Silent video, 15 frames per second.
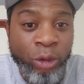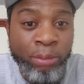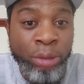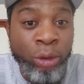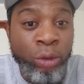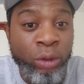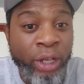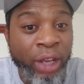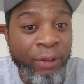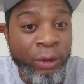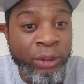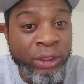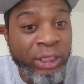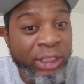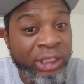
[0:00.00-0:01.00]
Blue
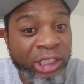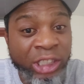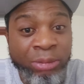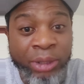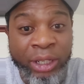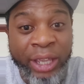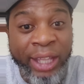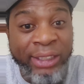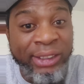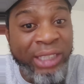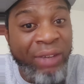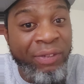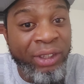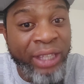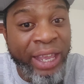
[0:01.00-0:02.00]
Devil since he's been at
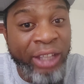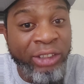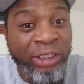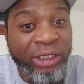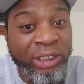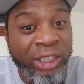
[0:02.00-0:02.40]
7,000